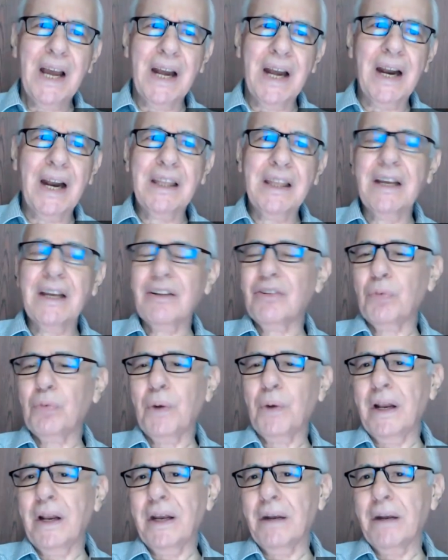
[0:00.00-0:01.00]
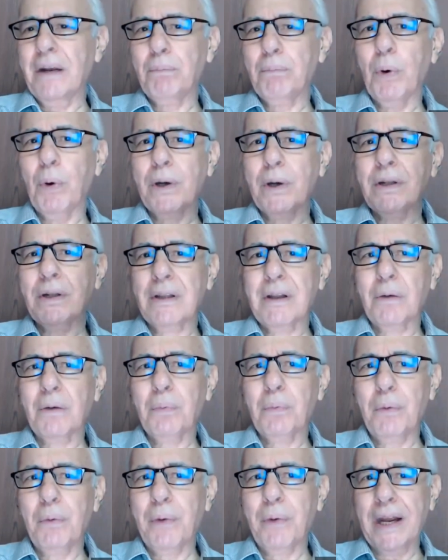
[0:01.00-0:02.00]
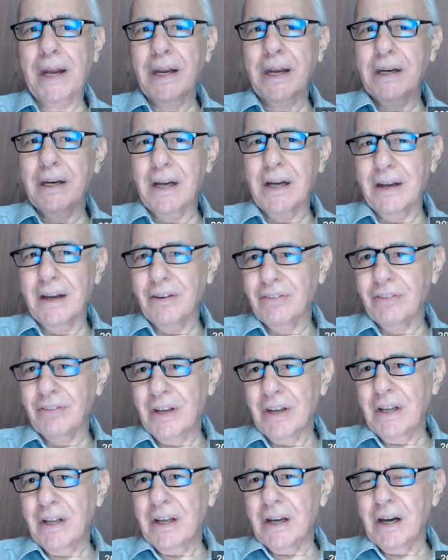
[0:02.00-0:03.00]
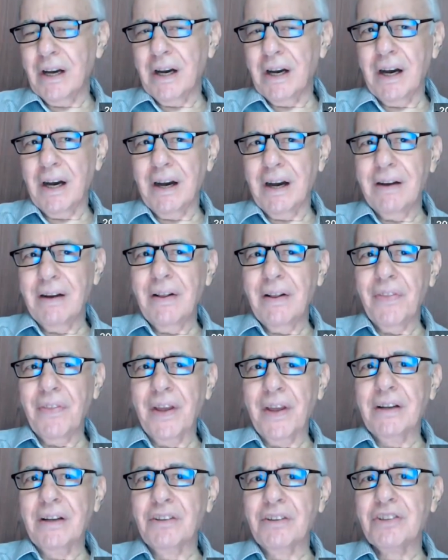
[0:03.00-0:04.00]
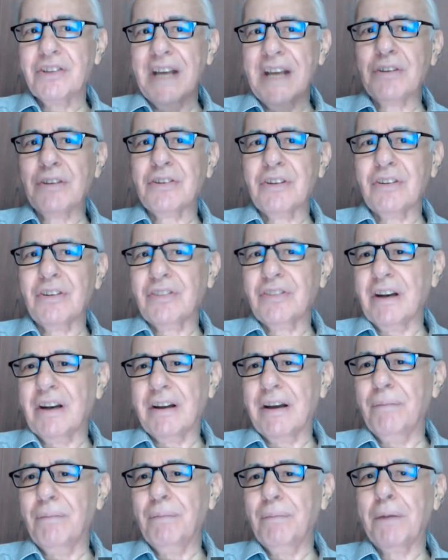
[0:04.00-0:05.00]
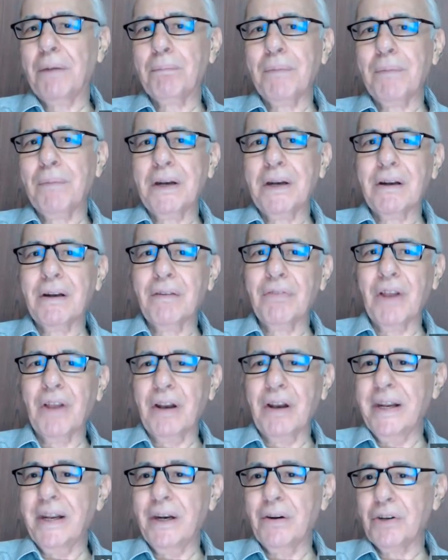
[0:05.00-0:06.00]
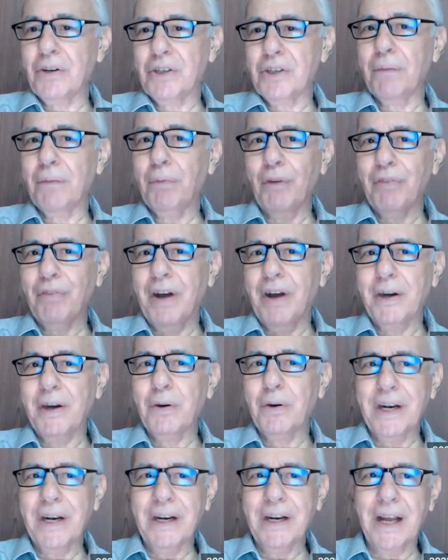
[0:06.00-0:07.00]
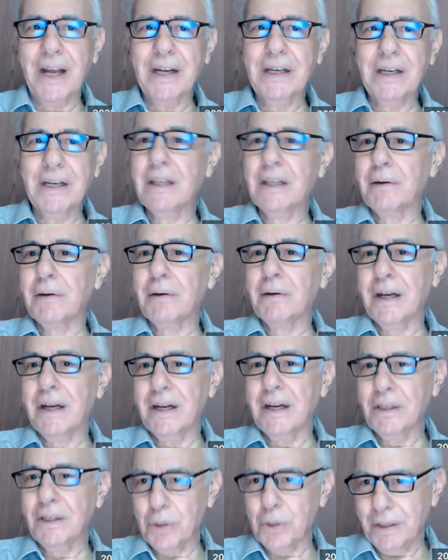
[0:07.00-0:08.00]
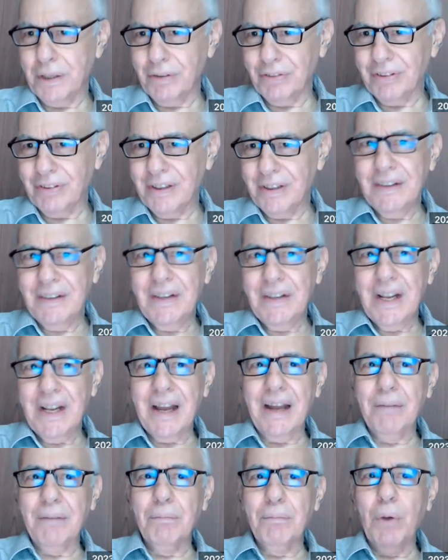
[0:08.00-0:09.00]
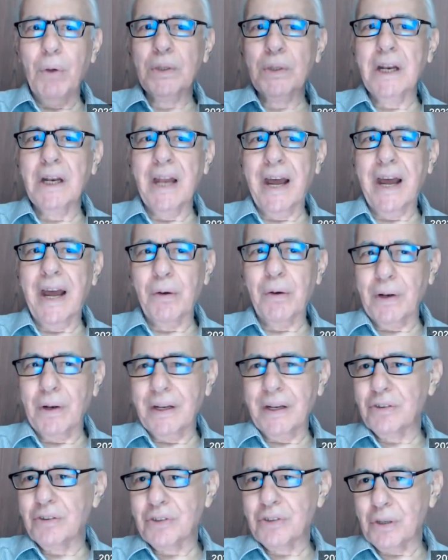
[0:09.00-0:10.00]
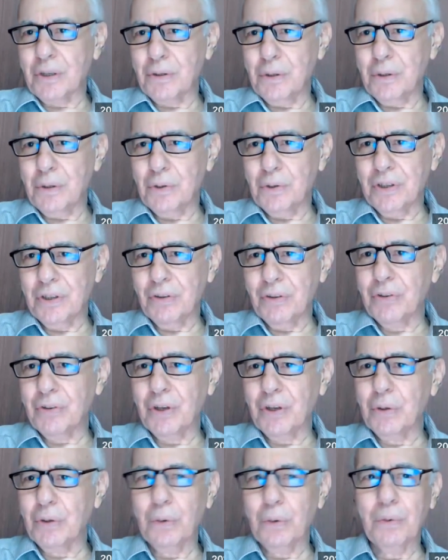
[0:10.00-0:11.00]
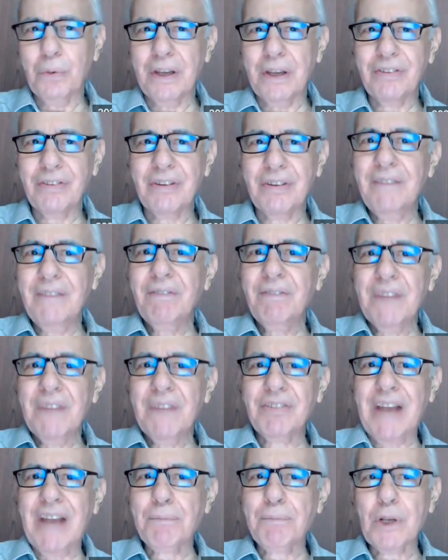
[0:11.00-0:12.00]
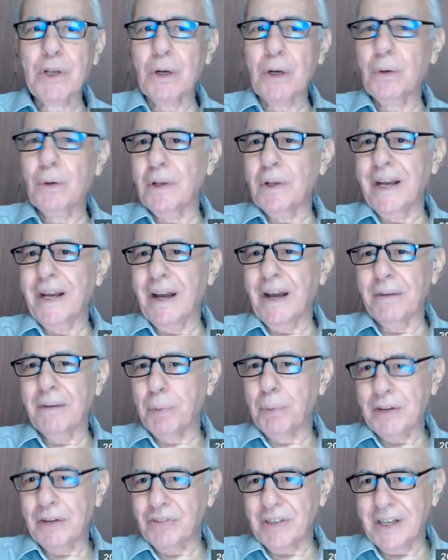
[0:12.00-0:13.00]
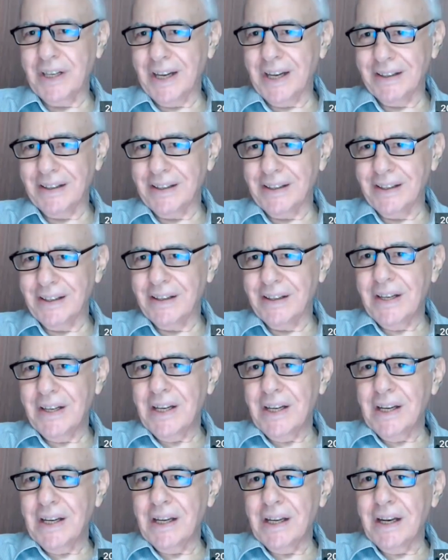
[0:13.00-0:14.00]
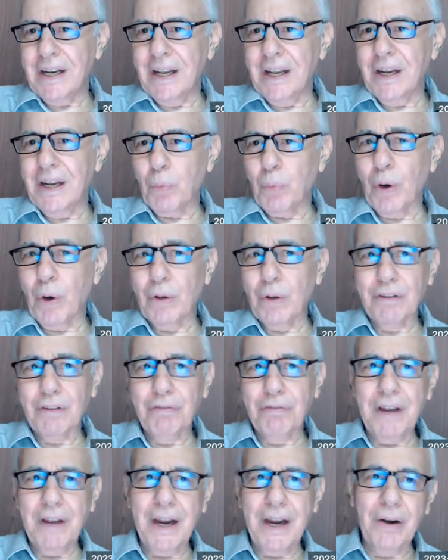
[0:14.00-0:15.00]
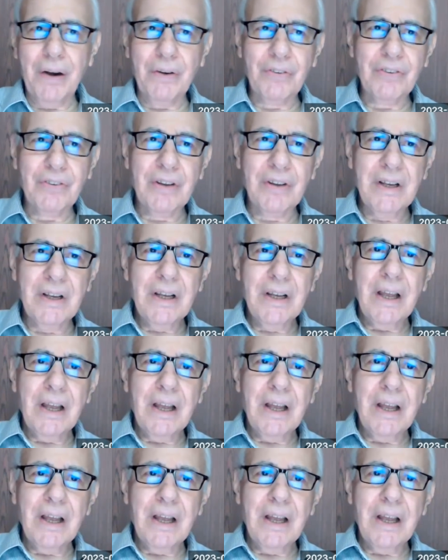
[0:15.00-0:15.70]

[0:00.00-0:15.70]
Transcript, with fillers: And I think it's really important that we recognize uh, the consensus and commitment of the leadership of 193 countries and multilateral institutions to do this is absolutely unprecedented in, in world affairs,